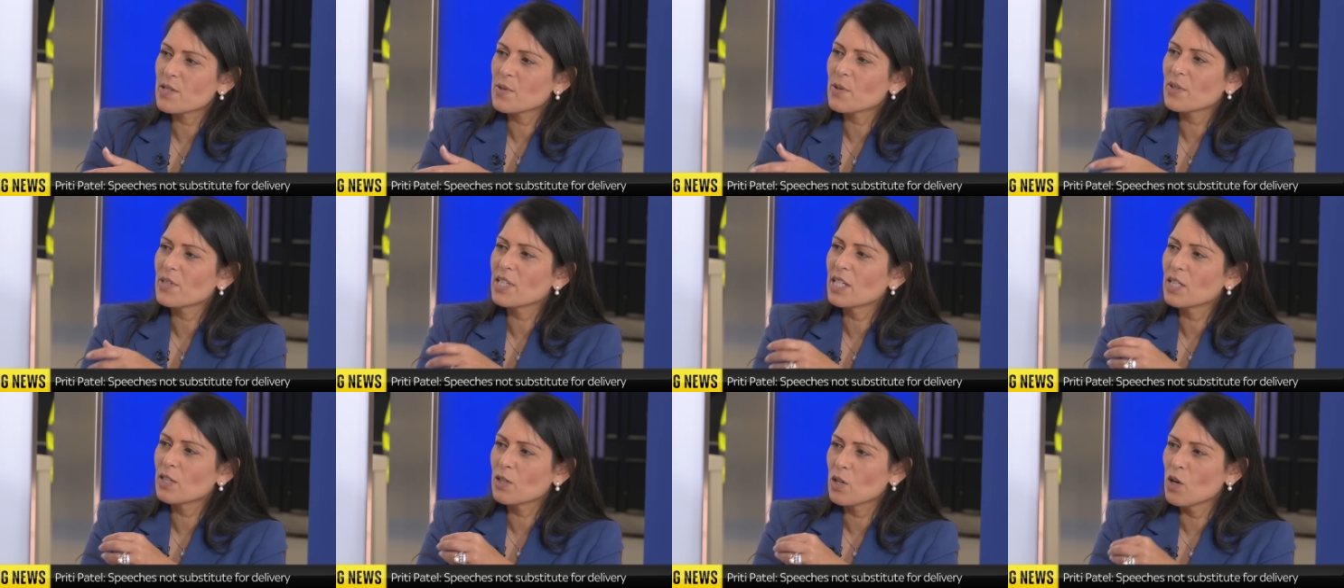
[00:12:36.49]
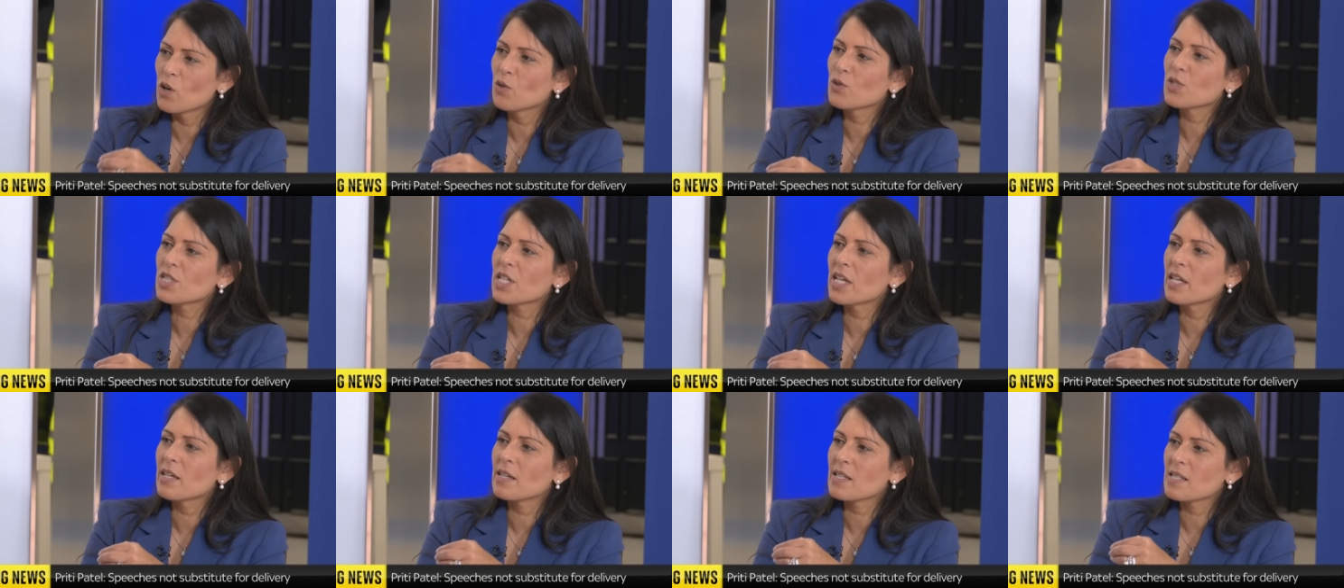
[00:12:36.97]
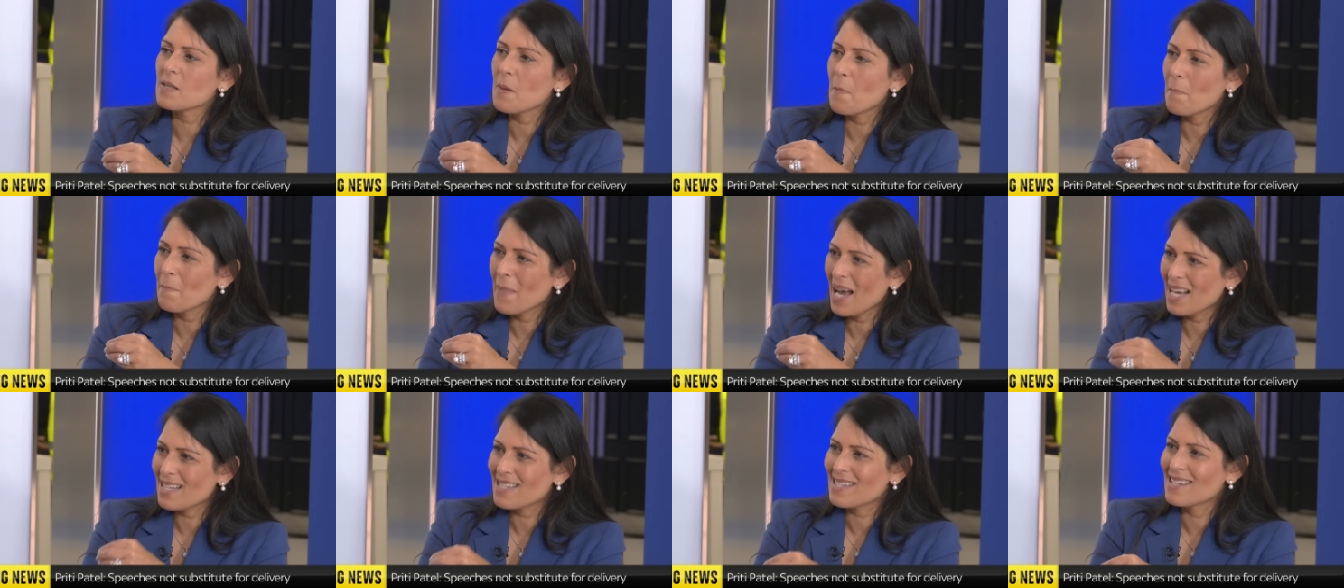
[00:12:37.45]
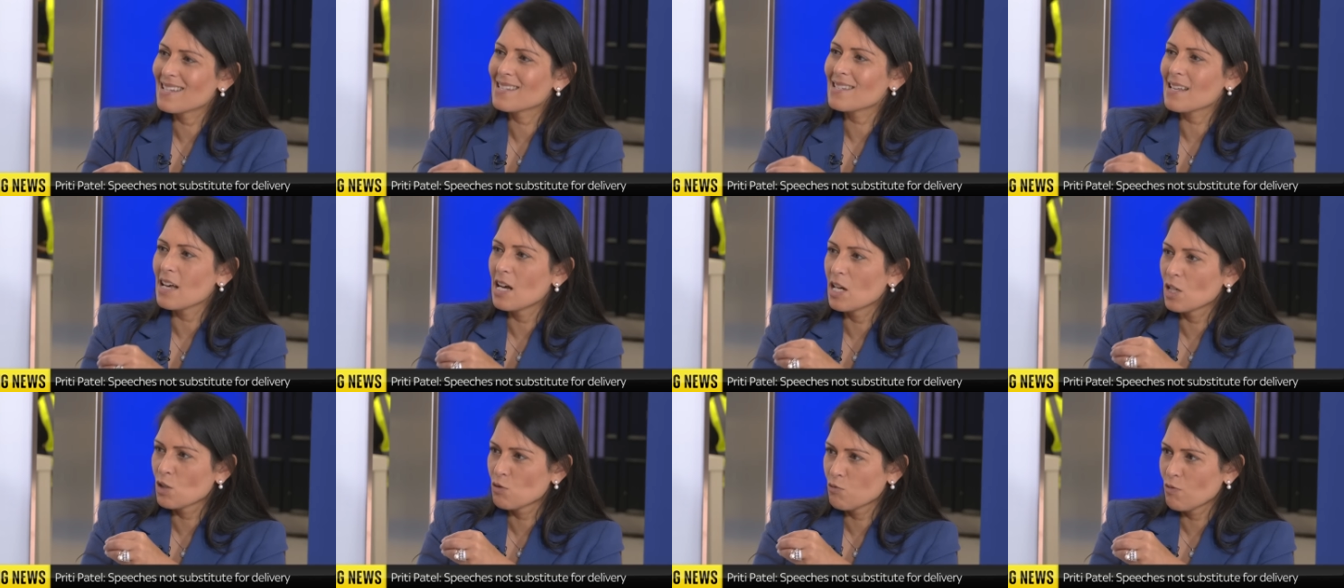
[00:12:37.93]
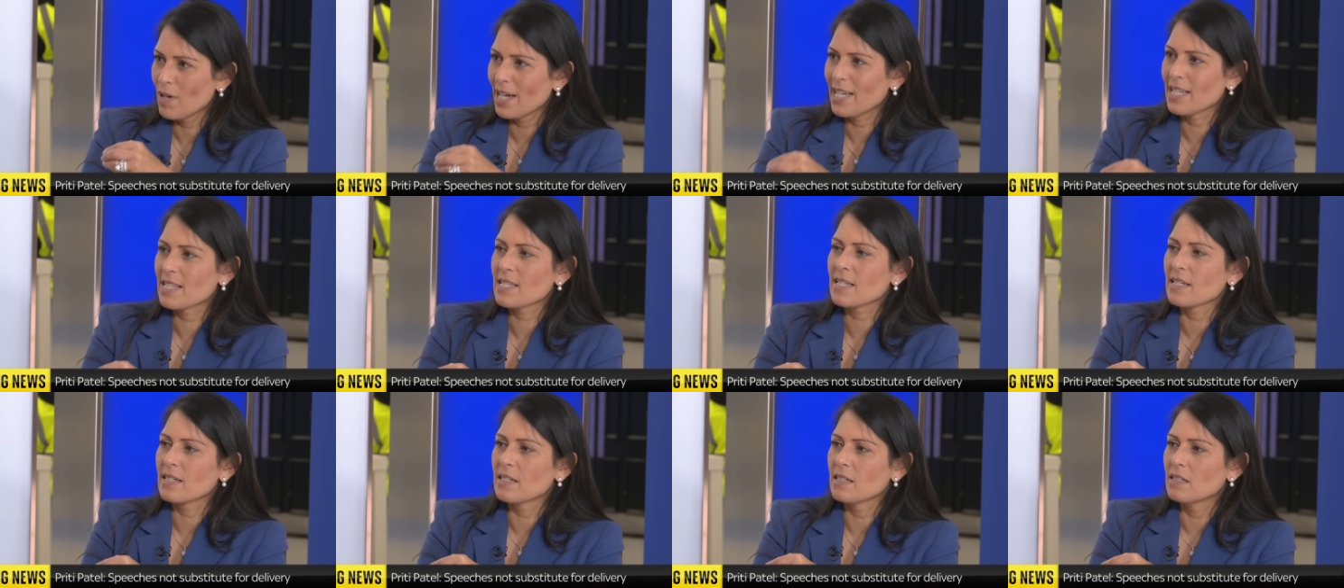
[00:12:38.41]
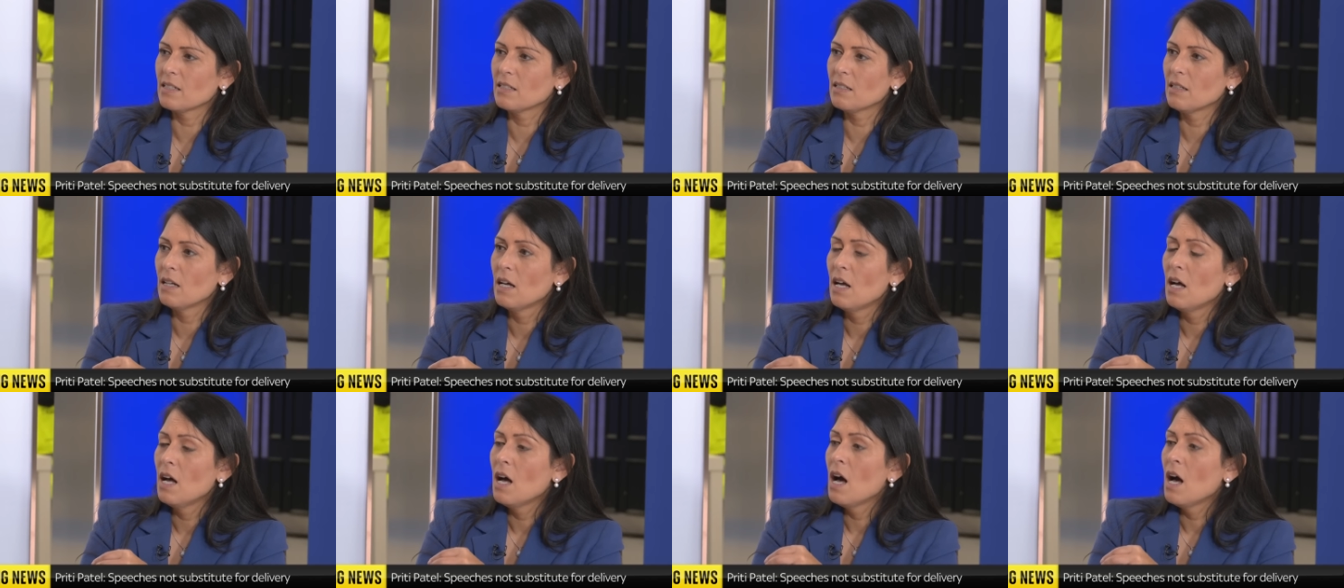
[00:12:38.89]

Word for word: So I think context matters a great deal.